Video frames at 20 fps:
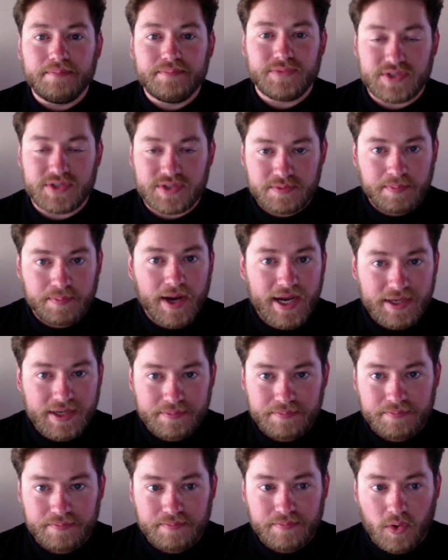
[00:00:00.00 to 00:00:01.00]
despite
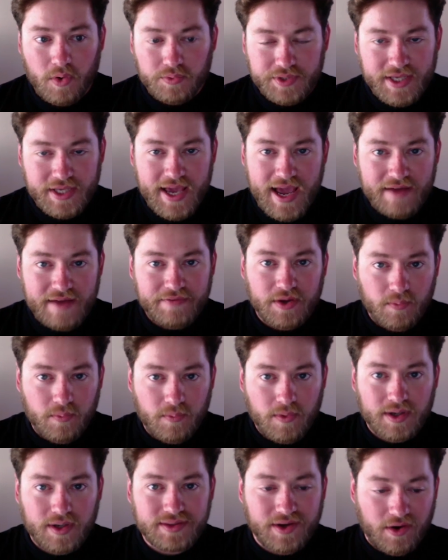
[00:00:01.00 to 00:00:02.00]
only having
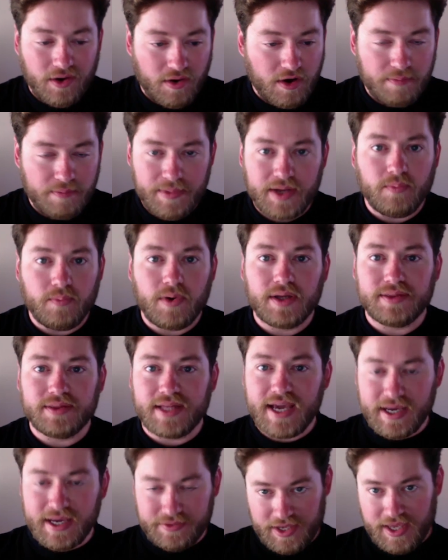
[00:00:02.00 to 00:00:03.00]
one arm and one
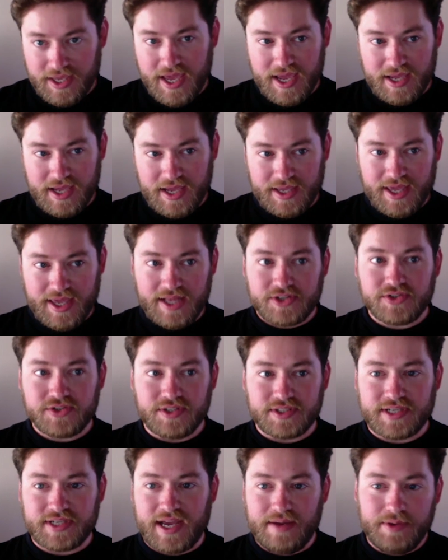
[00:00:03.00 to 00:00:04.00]
leg. They can't catch
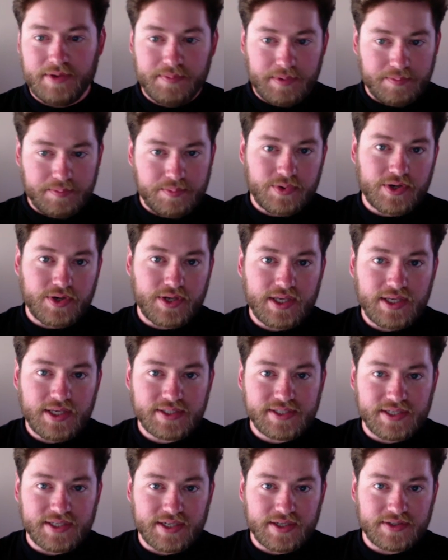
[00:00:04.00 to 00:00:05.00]
this guy. I mean, he'd be pretty
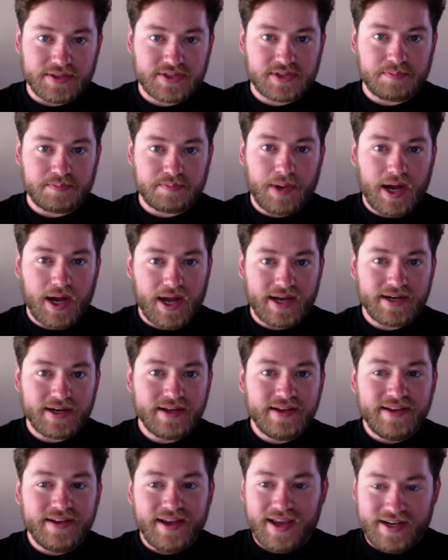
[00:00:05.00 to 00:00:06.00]
easy to spot,
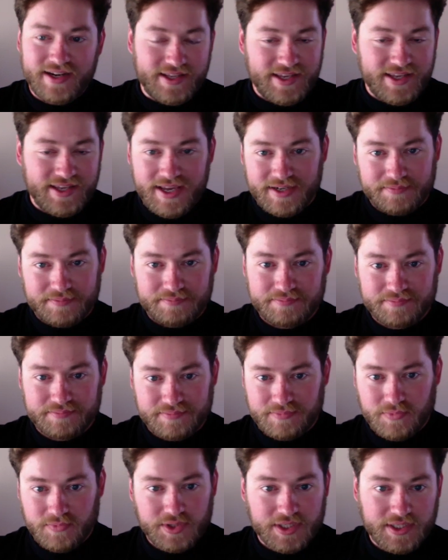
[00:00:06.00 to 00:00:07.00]
and he can't
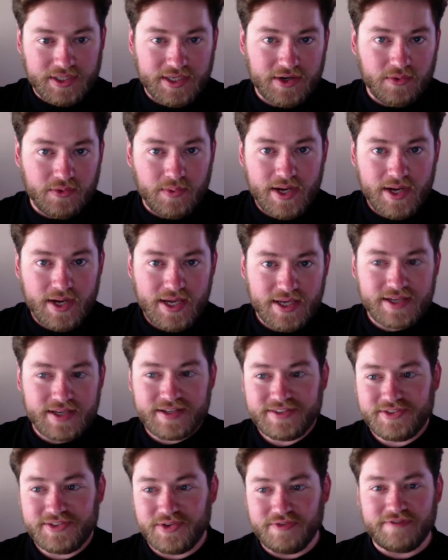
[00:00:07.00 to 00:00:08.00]
really get away
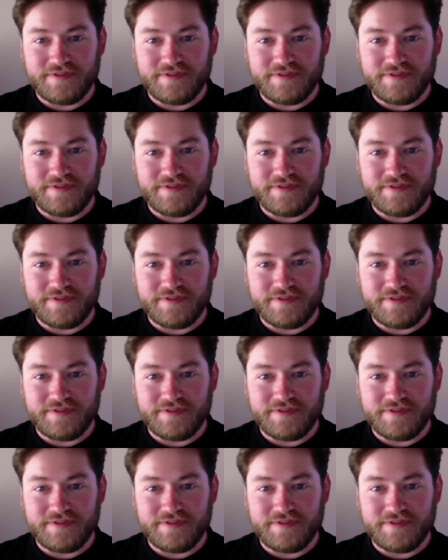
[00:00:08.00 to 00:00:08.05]
too